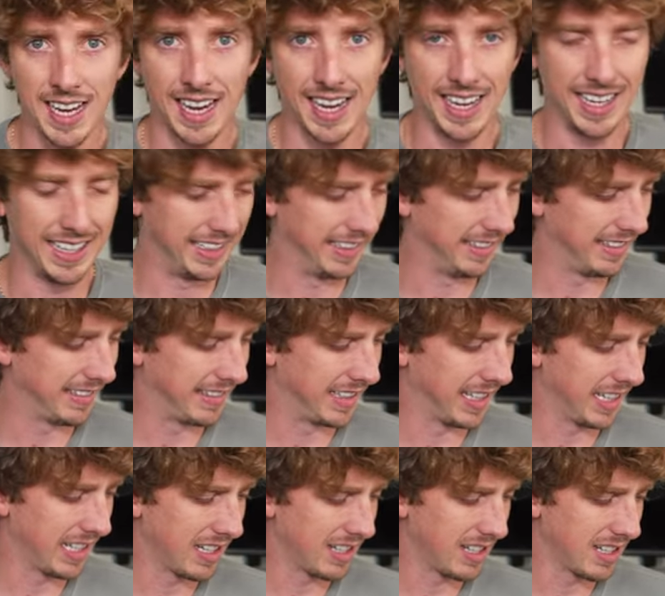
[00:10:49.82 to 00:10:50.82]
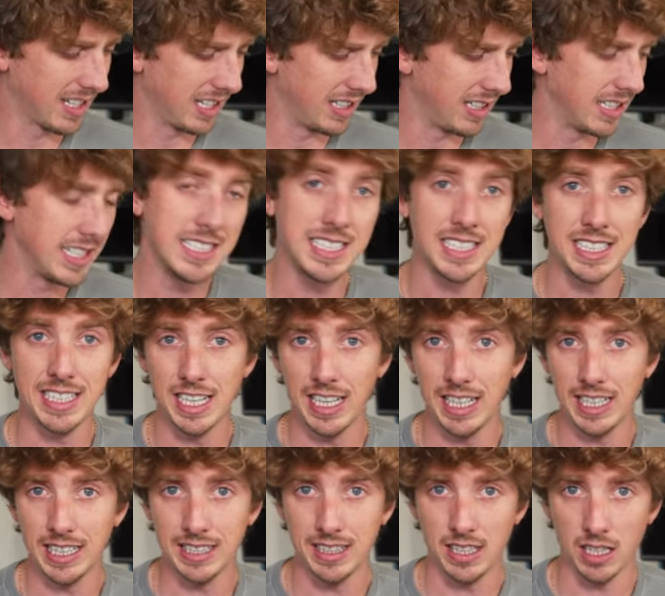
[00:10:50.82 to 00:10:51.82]
and they clearly didn't
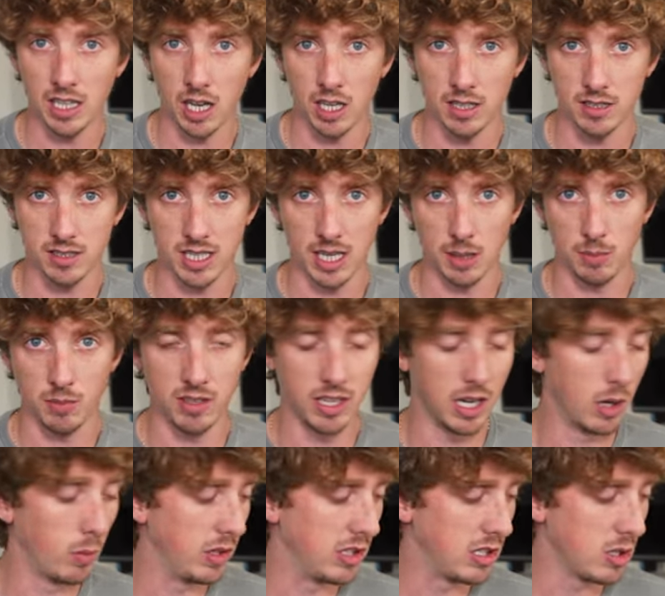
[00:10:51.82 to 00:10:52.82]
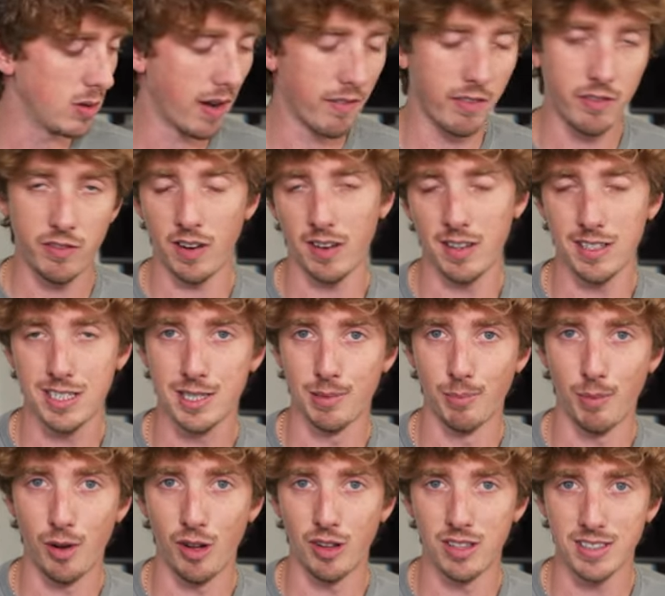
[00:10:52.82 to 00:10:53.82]
like the concept. Now we do have a very
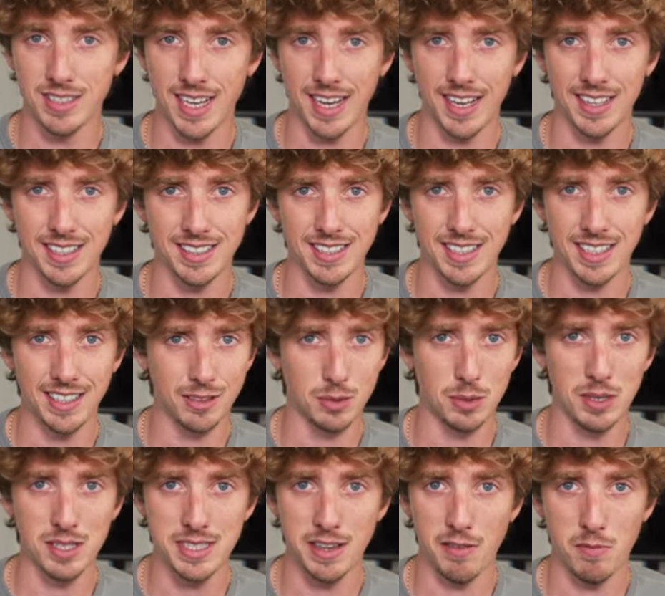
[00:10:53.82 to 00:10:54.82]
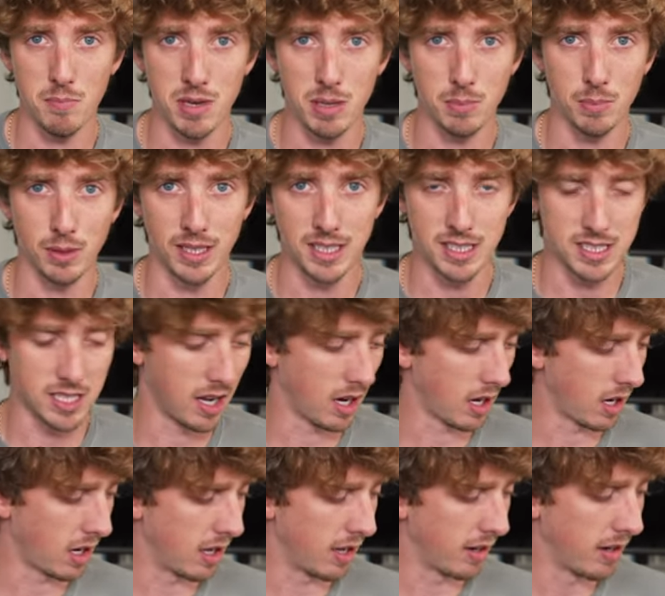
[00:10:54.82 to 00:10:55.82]
small data set, 27 people is not
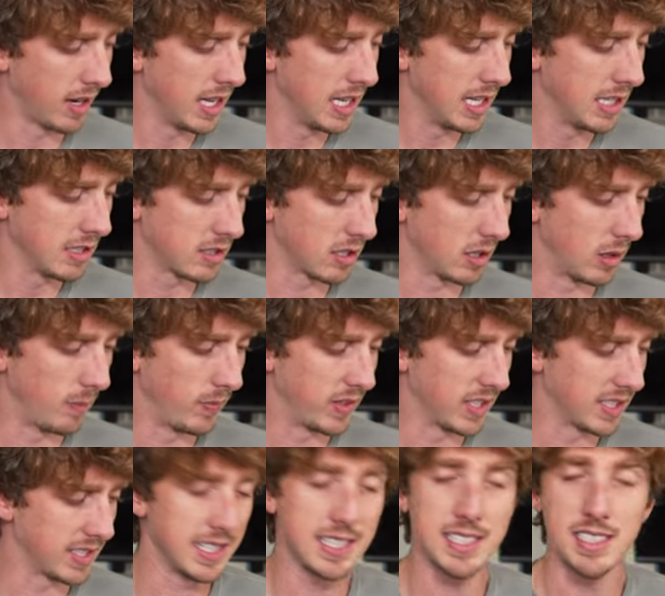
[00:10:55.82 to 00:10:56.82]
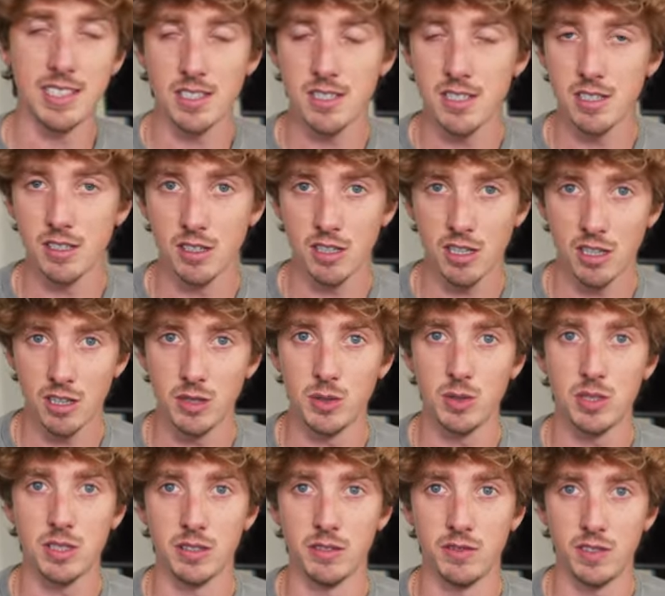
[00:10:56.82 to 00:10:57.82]
a lot. So this isn't
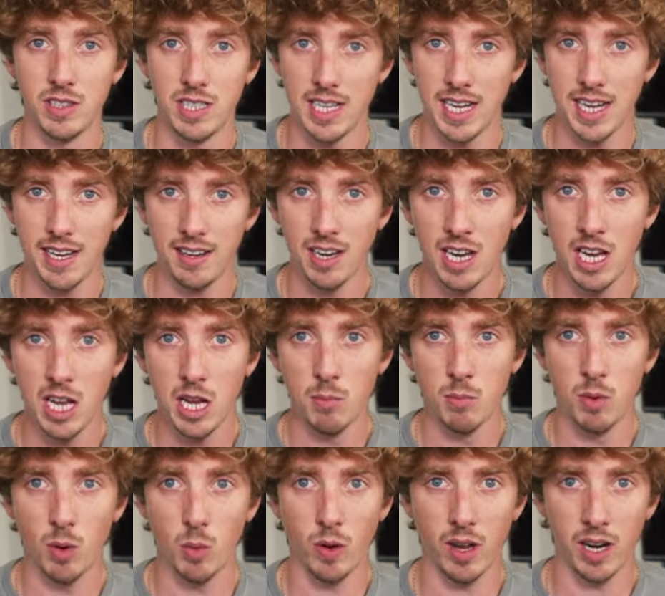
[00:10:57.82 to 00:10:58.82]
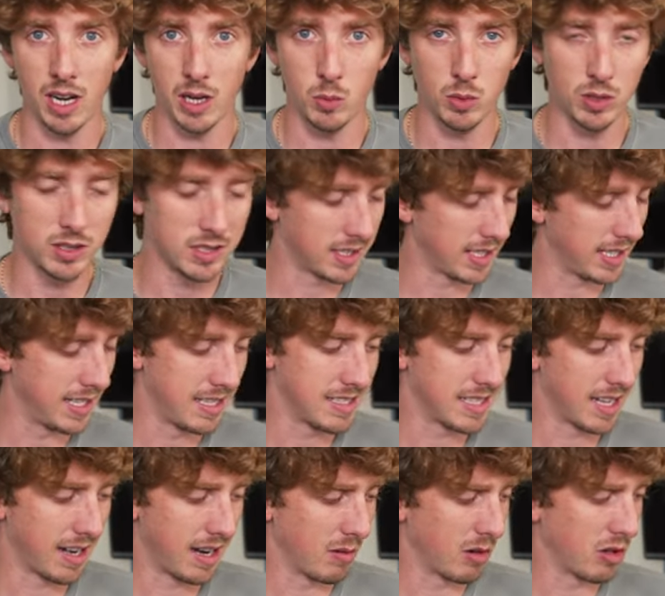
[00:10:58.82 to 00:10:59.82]
conclusive yet, but what I would say is
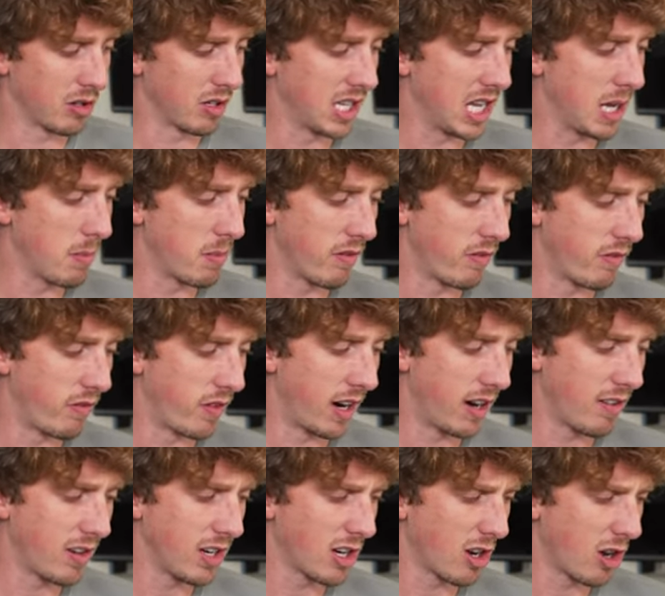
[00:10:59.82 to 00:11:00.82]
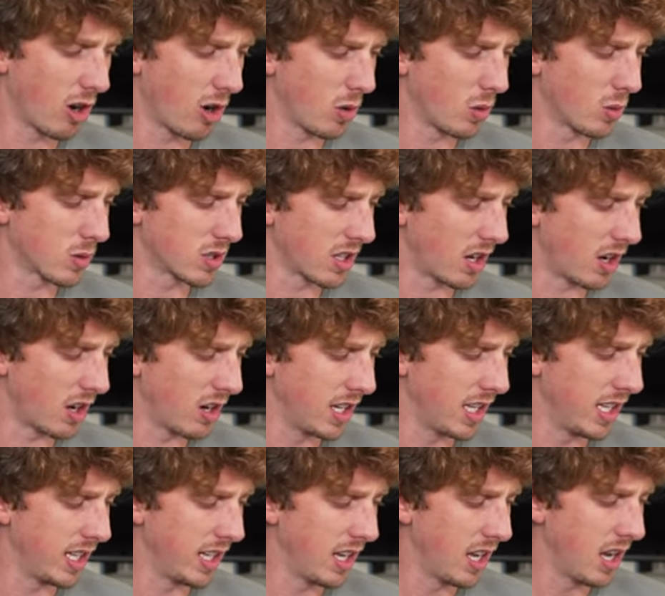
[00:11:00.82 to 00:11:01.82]
that I'm gonna keep a very close
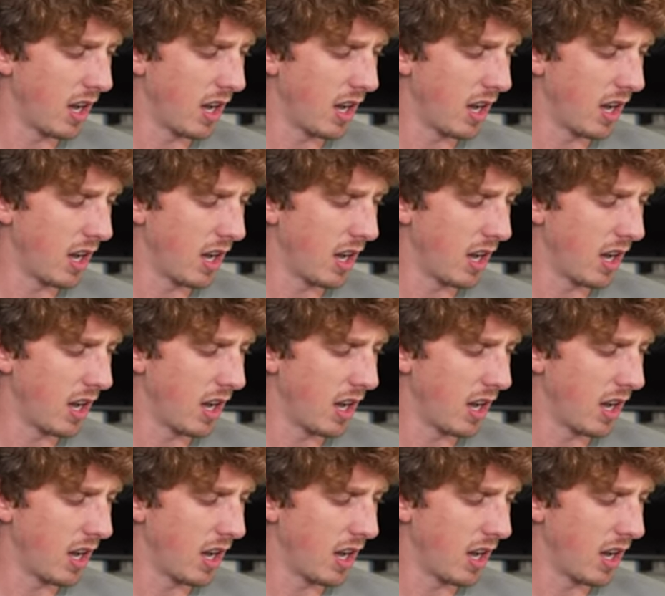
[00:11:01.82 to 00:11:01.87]
eye